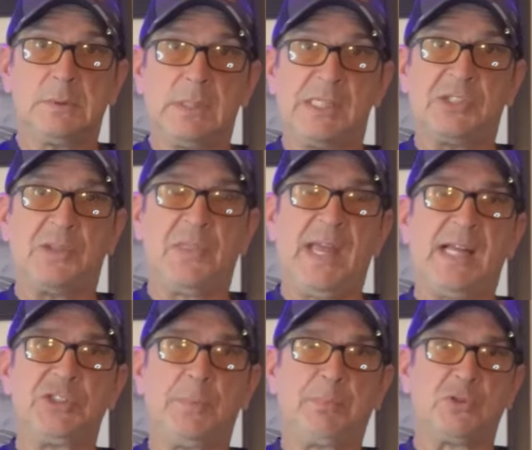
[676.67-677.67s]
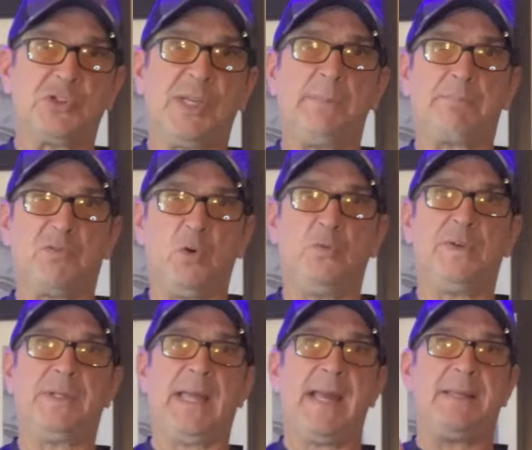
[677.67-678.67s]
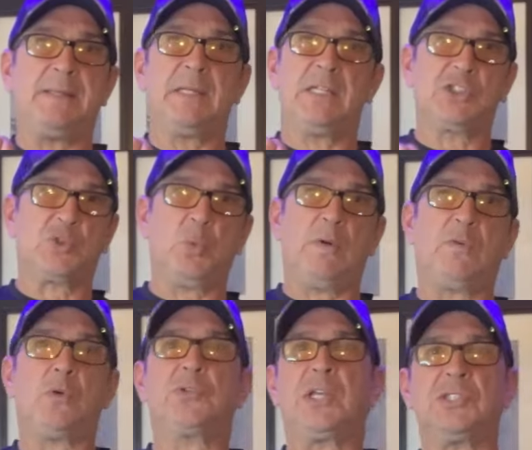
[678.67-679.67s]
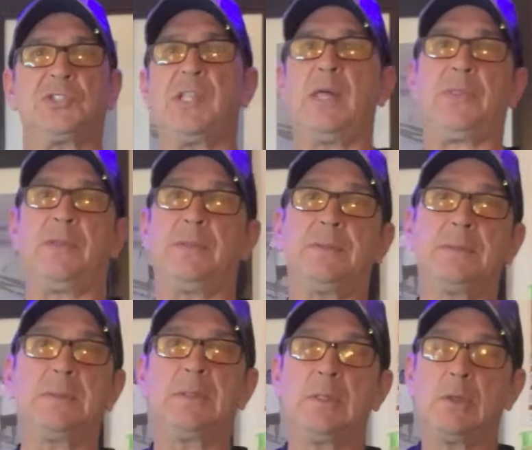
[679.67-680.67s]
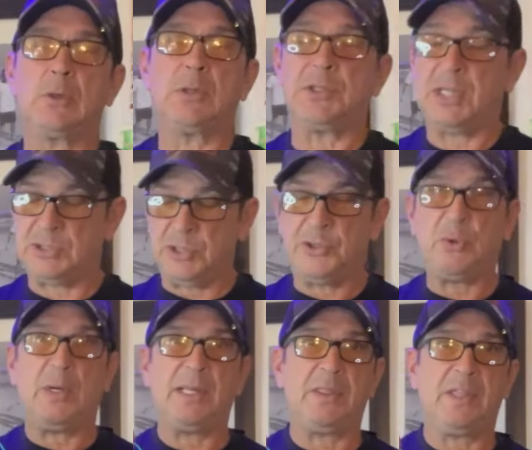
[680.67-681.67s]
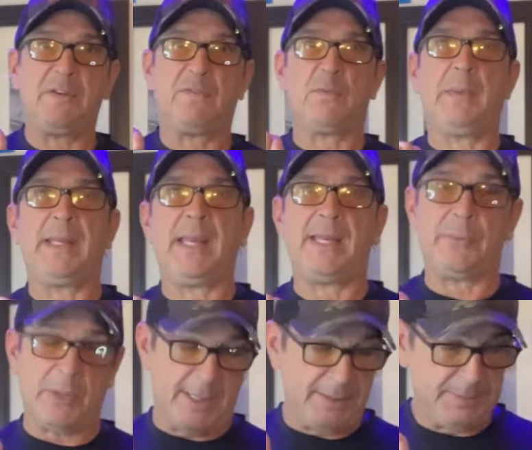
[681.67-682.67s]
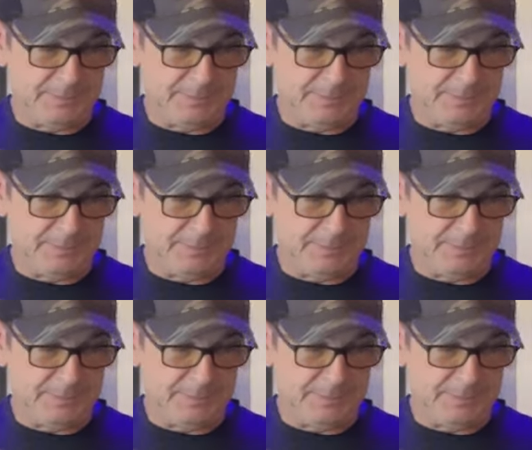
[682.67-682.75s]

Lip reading: It's 1000% proven that a swivel does nothing. Or it doesn't do anything for me anyway.